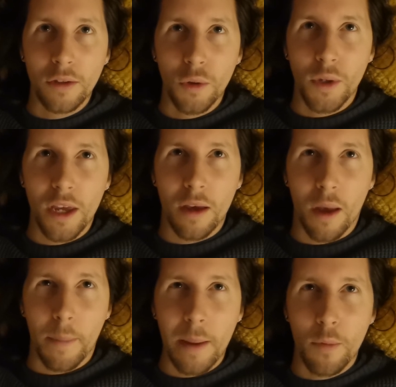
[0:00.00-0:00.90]
you get
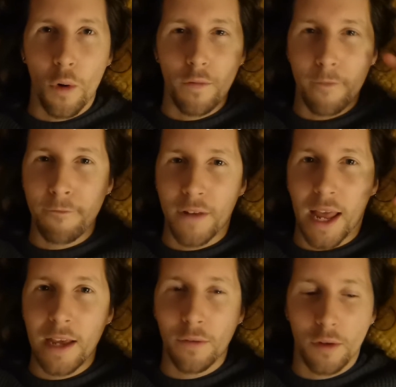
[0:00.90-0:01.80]
a bit more of a
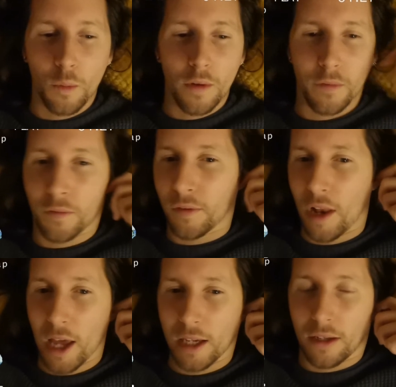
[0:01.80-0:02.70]
flavor with
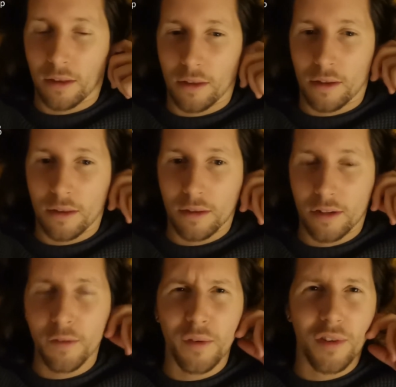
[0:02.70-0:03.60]
like the
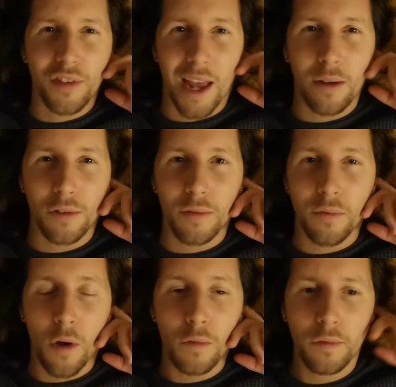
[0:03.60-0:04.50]
different sounds
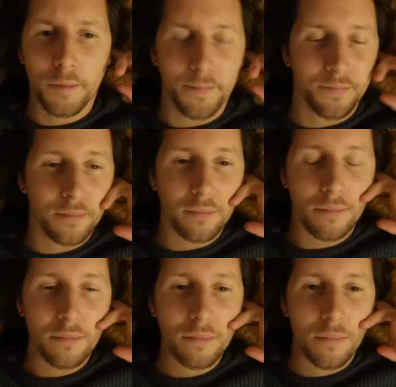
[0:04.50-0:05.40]
involved
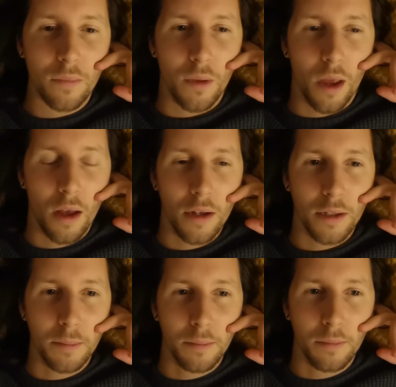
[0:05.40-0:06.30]

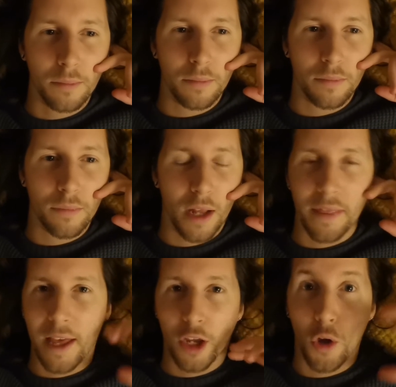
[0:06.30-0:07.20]
um,
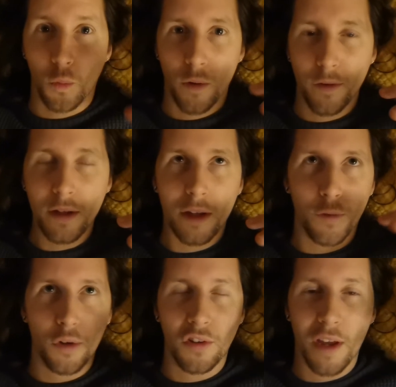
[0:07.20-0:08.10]
like that go with it. If
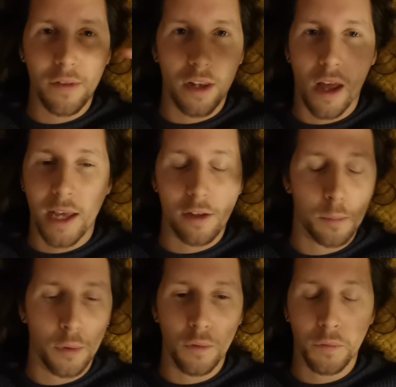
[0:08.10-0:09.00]
you just have the light, it's
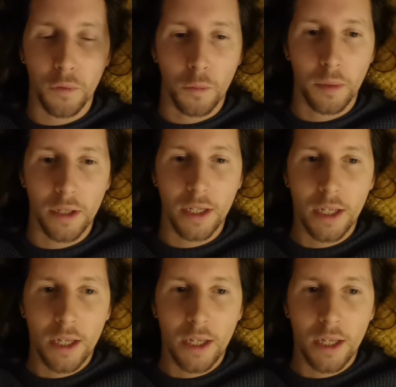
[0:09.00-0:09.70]
beautiful, but